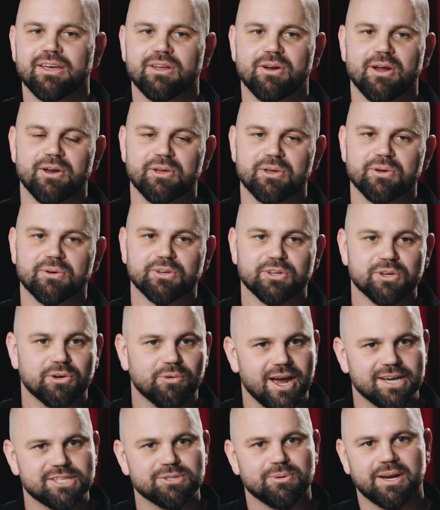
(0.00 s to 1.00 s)
I know you
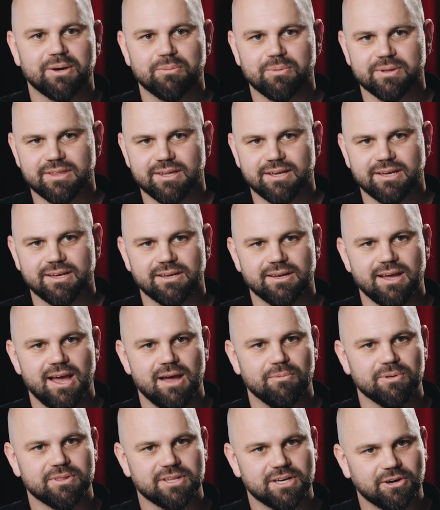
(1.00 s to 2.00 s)
graduated with
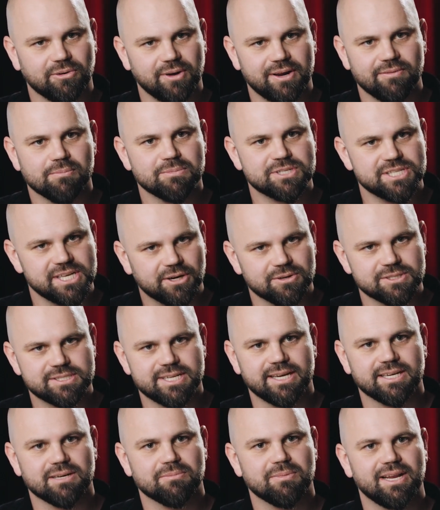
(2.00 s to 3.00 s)
a degree from Chico
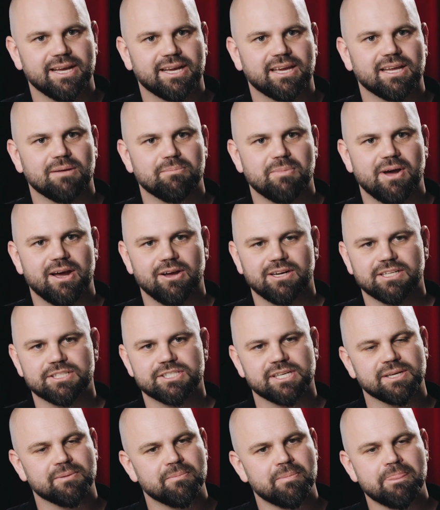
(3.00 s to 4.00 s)
State in molecular
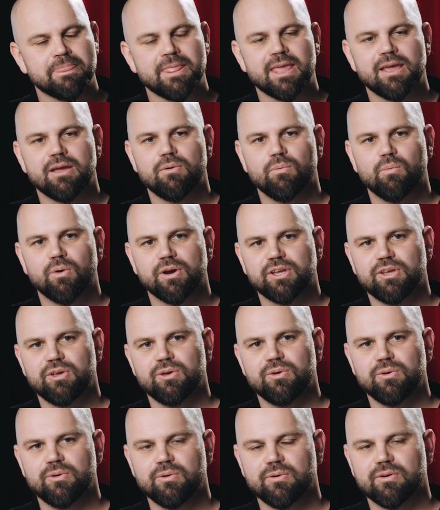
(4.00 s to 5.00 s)
biology. Were
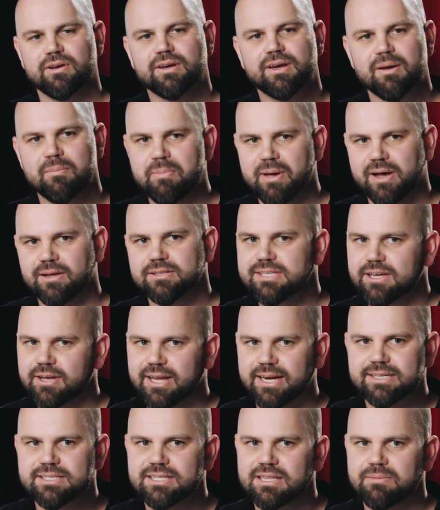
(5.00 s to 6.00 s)
you compelled to
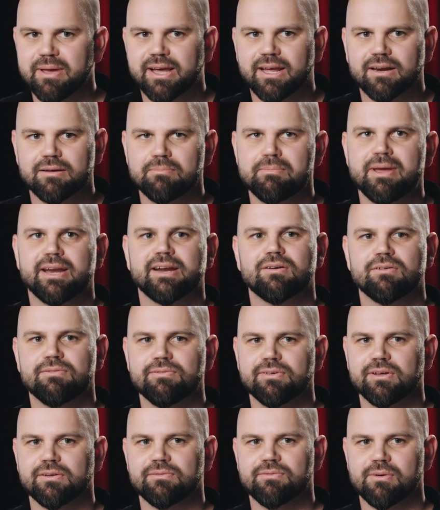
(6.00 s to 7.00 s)
get into the medical
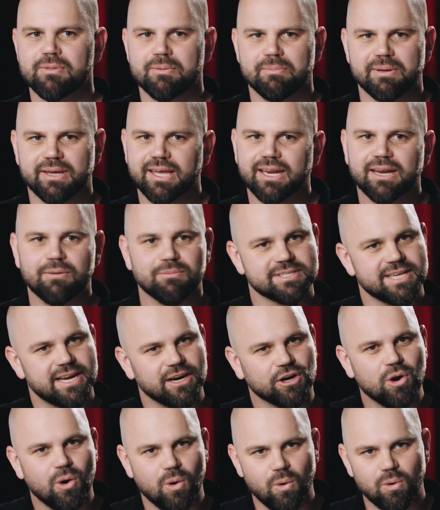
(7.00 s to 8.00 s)
field from the beginning? Was that
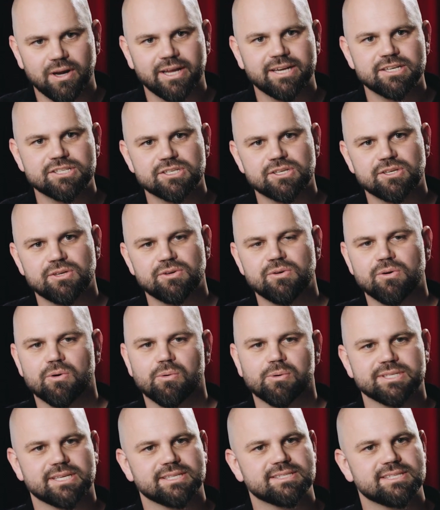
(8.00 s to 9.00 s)
a calling to you,
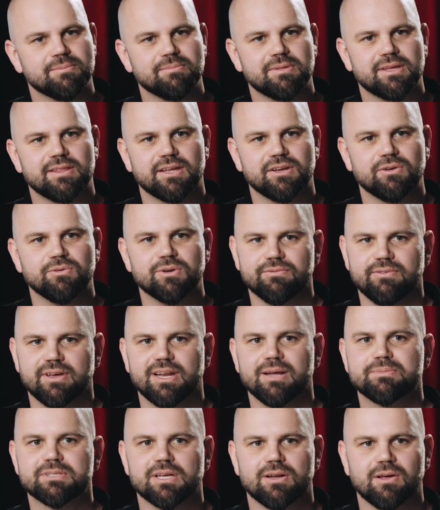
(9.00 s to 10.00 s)
or was it something that you
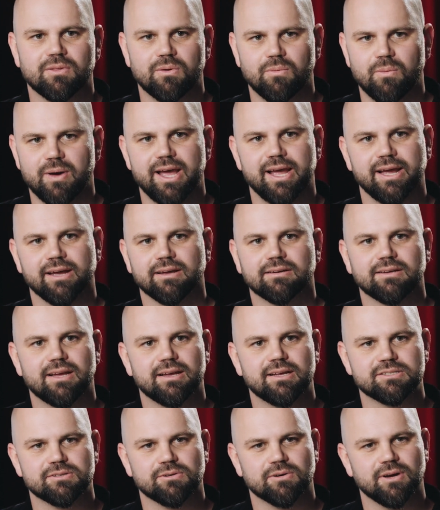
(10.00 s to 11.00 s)
developed along the way
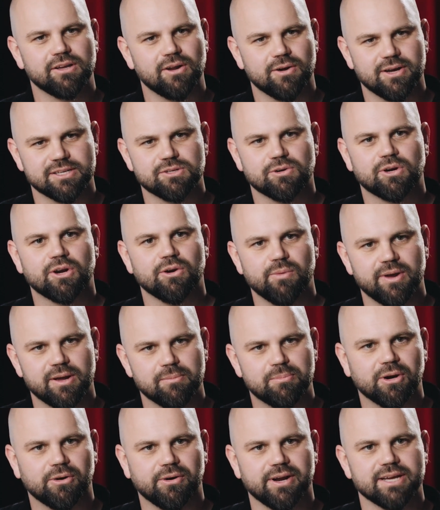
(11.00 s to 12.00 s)
as your career
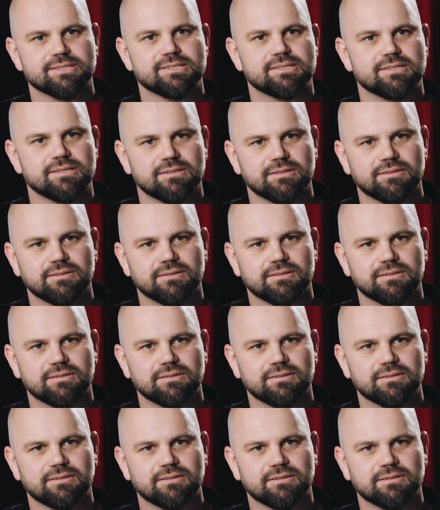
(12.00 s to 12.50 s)
progressed?